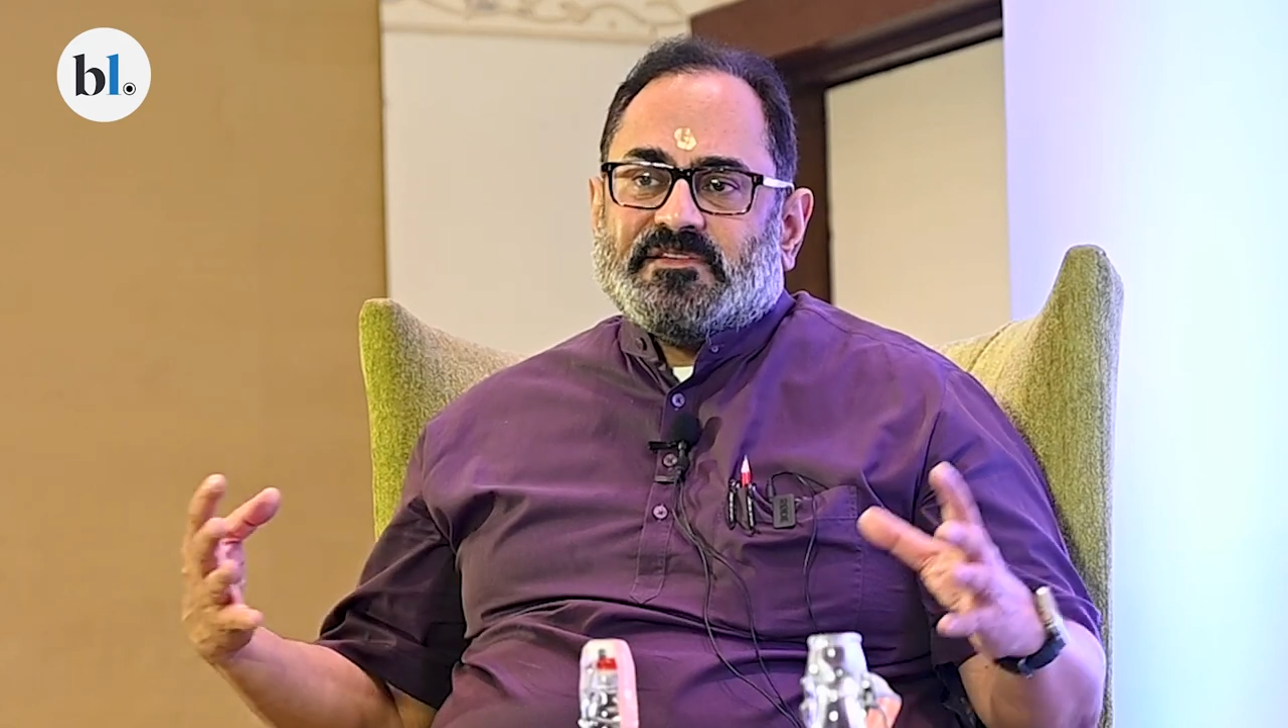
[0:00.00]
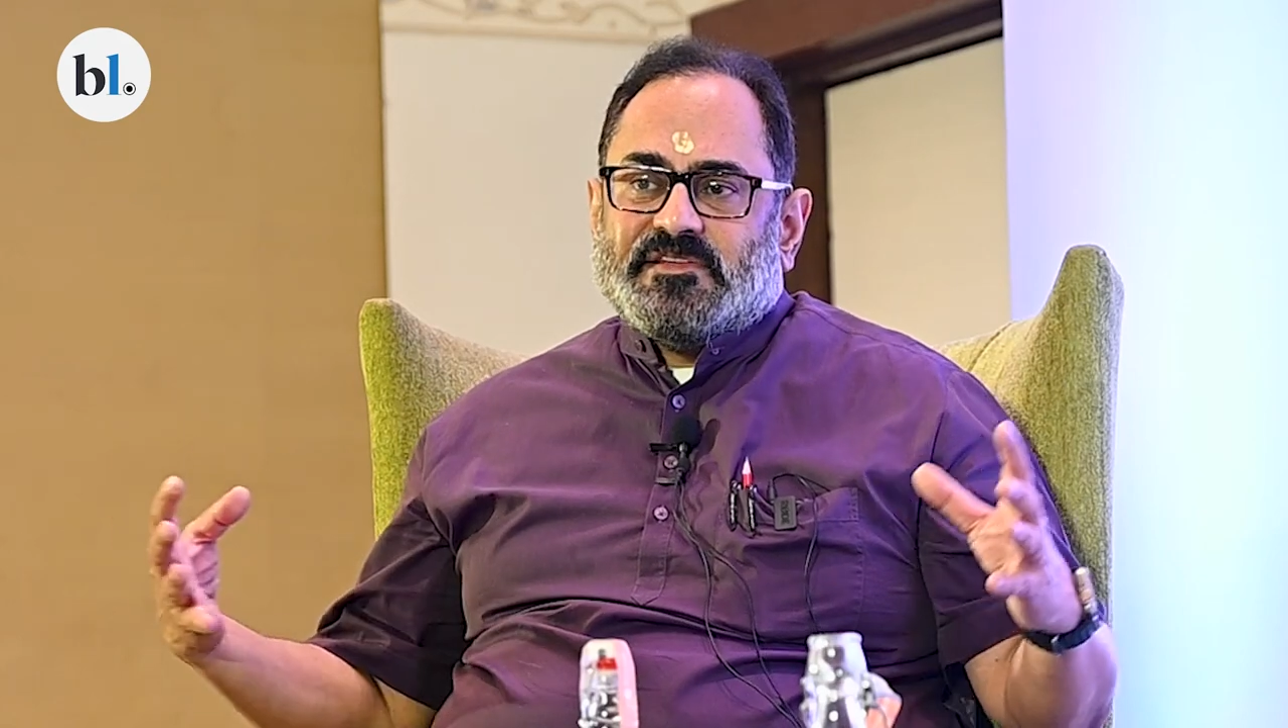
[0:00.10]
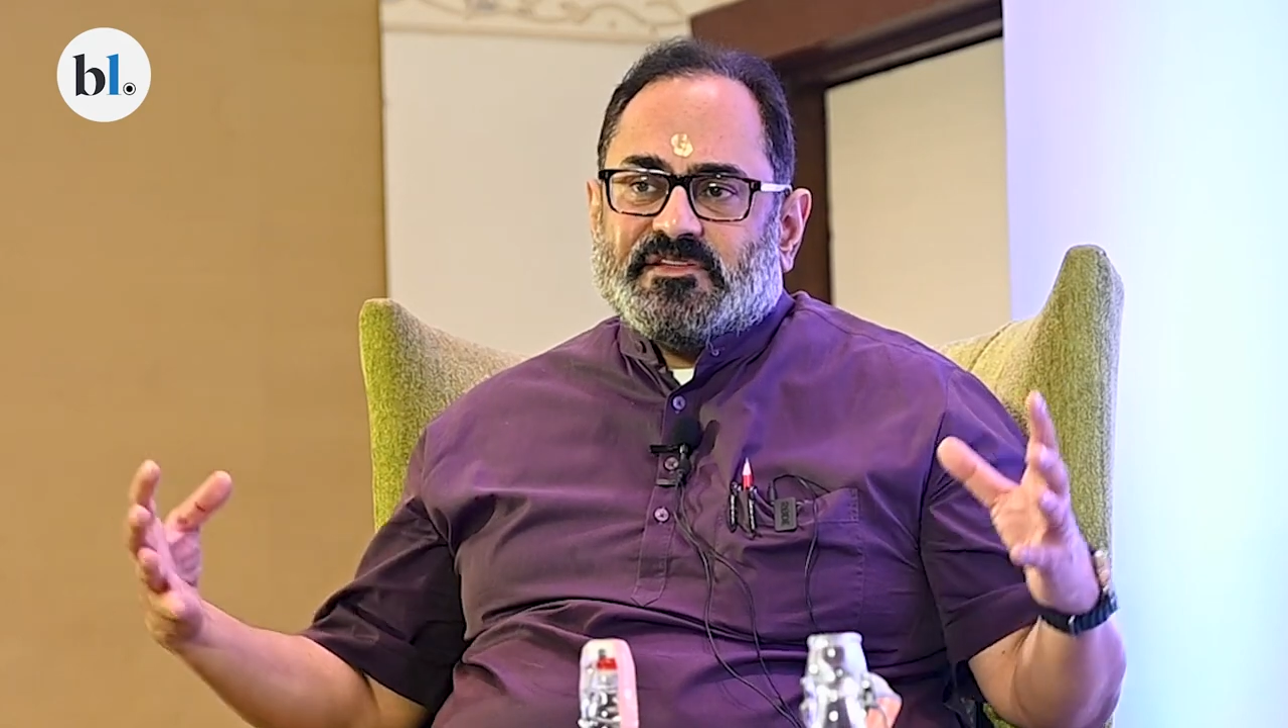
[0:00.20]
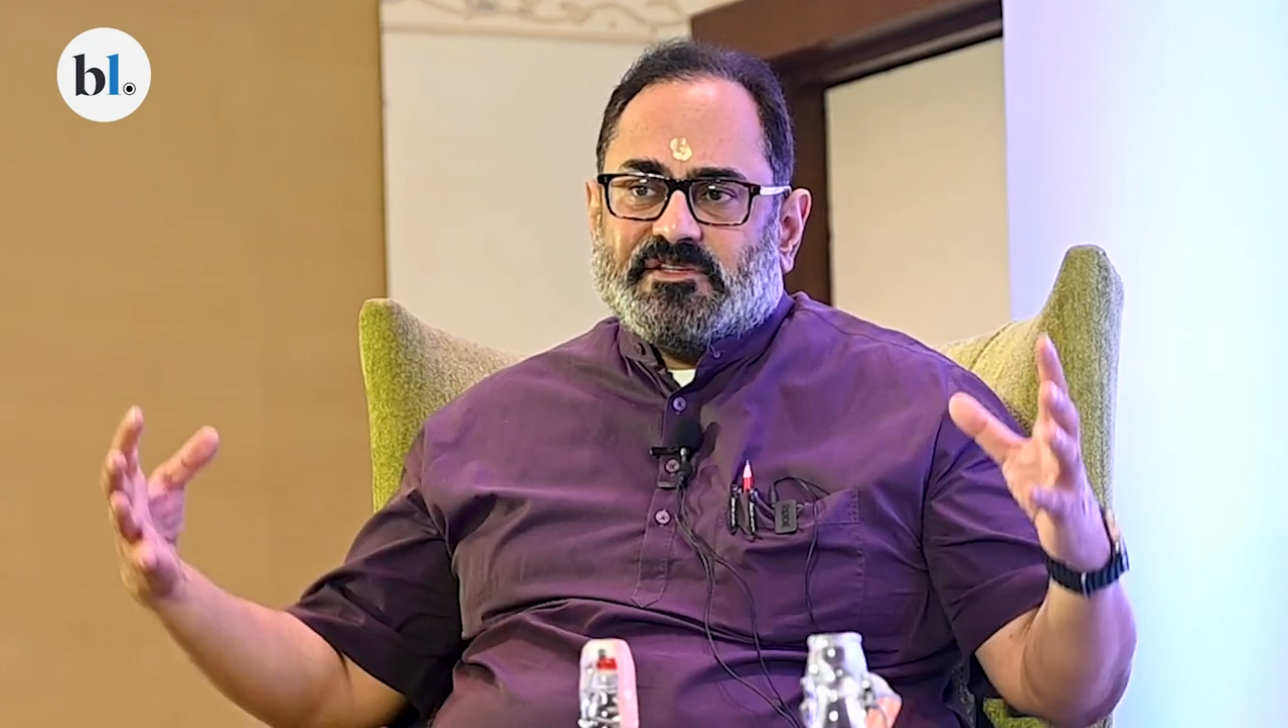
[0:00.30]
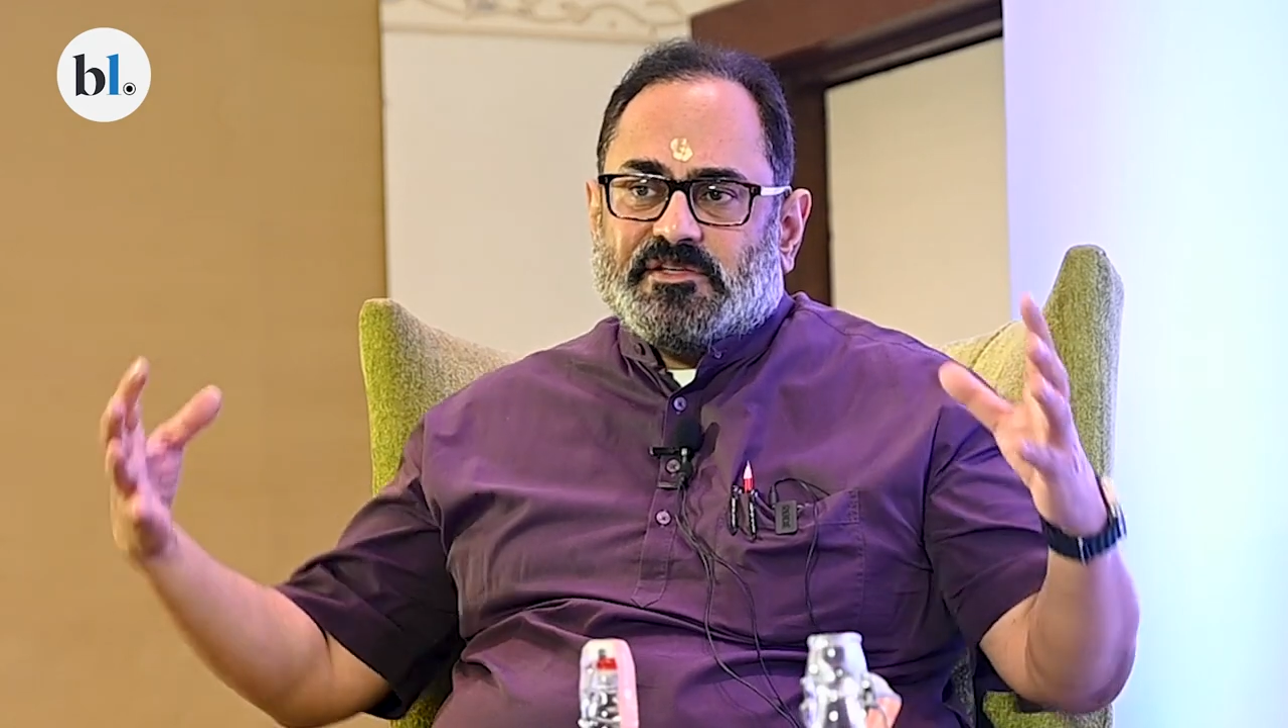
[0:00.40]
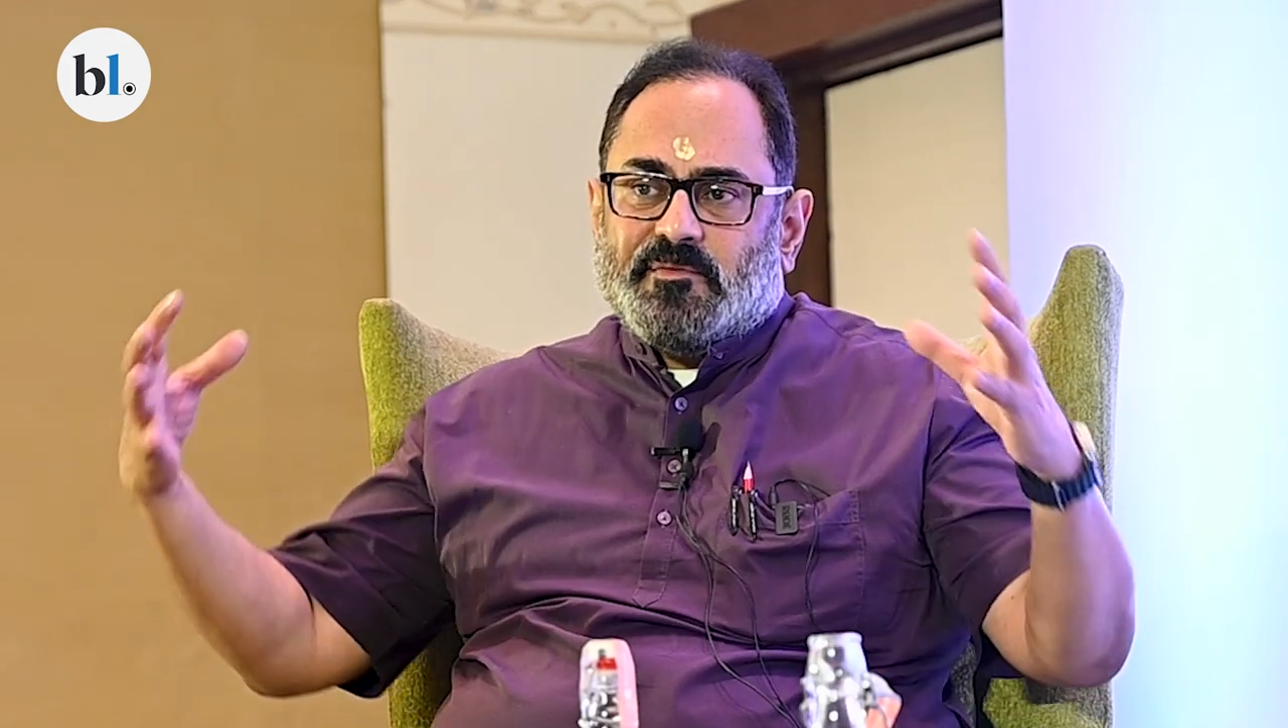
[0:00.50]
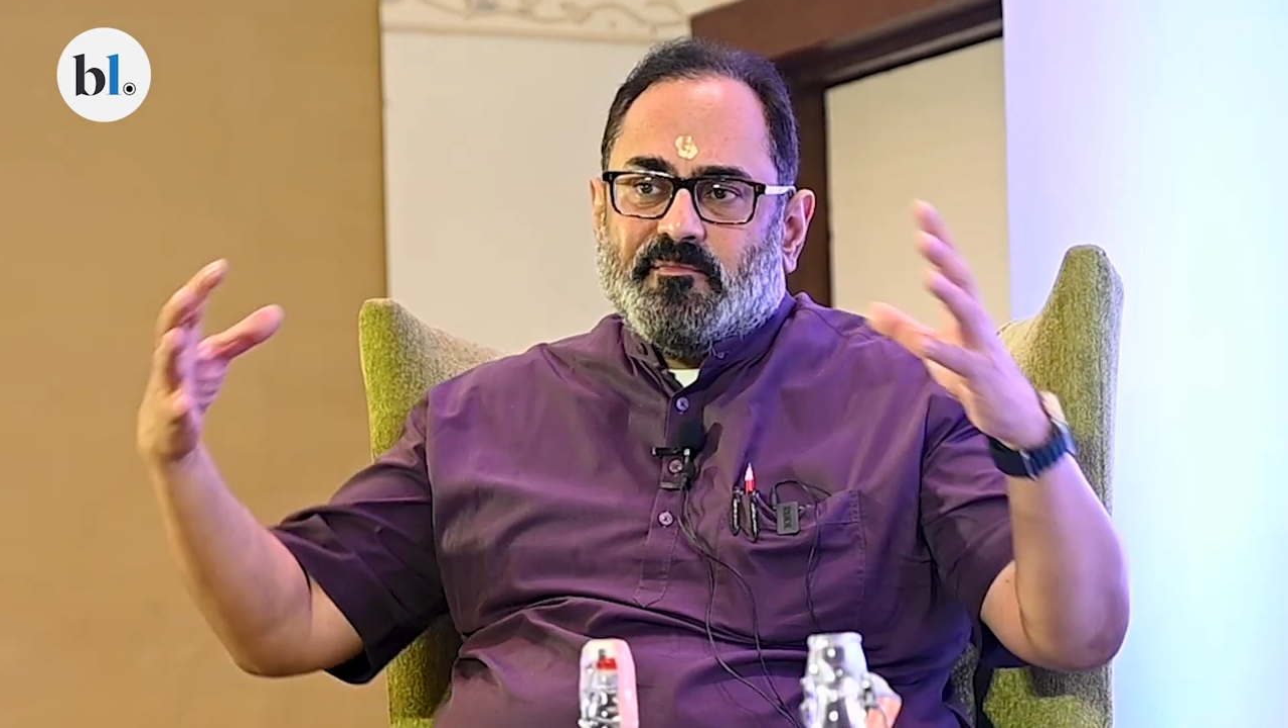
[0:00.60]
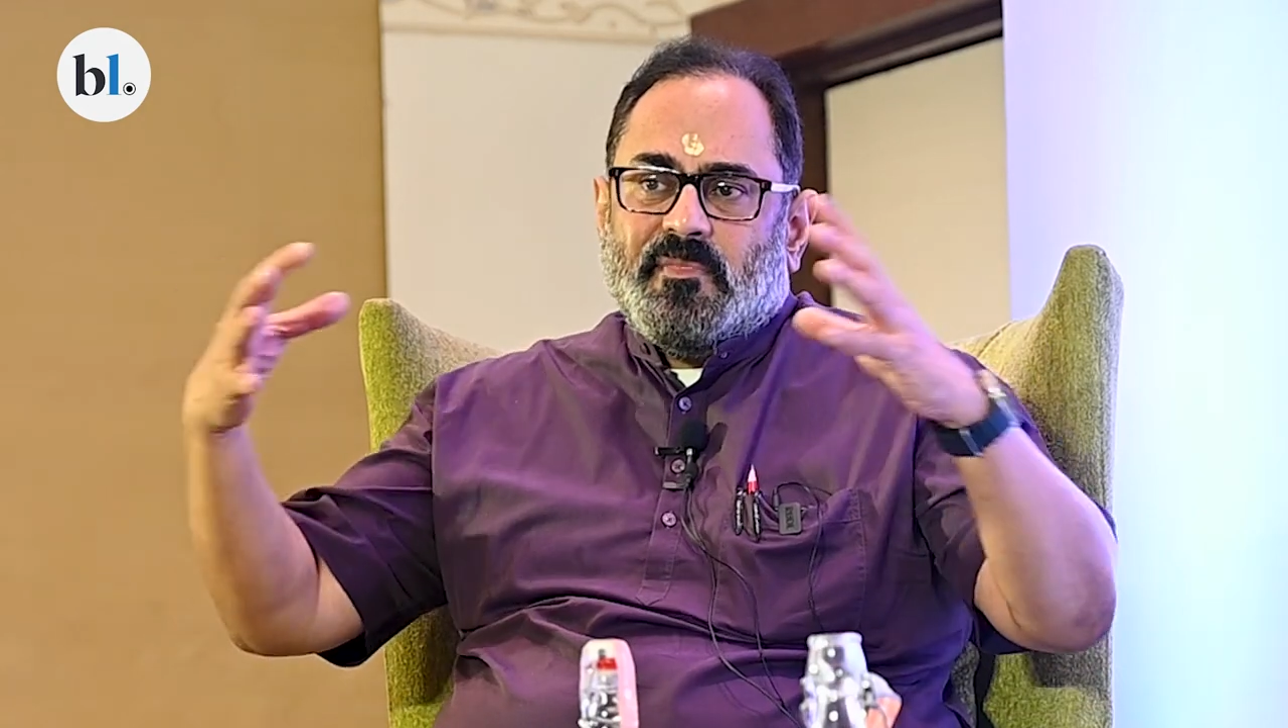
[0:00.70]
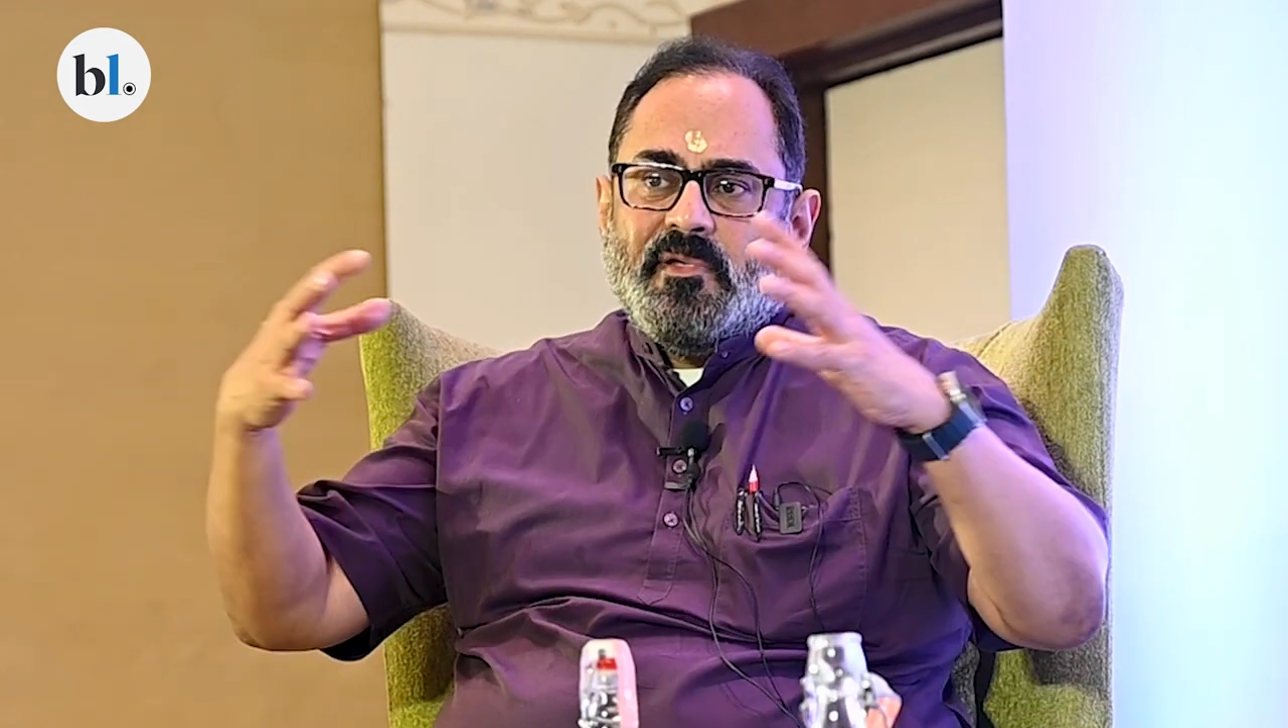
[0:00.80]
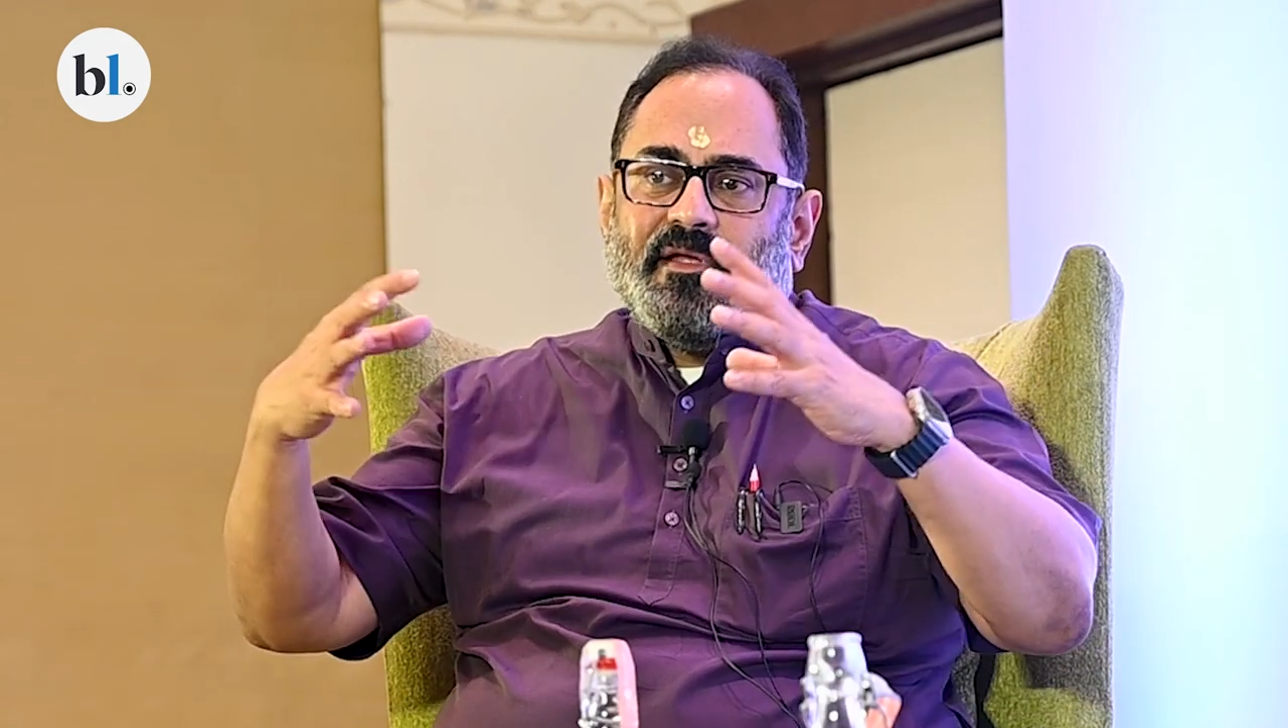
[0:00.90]

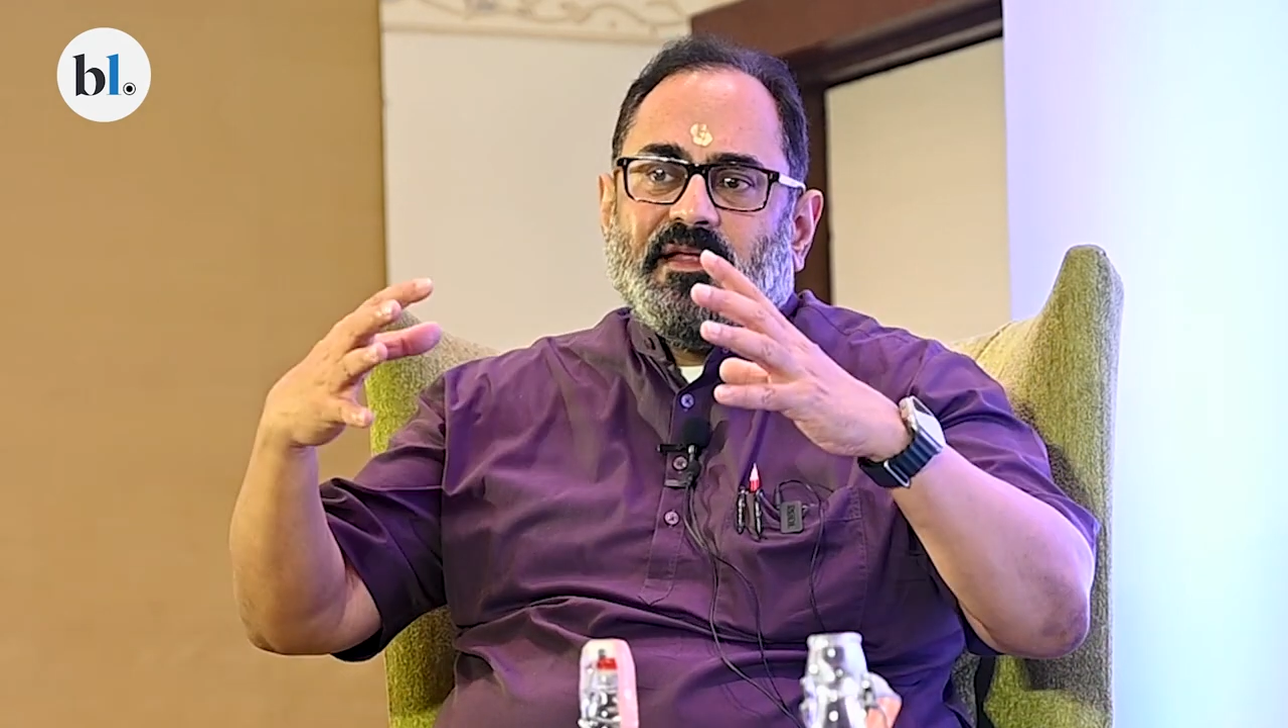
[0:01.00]
system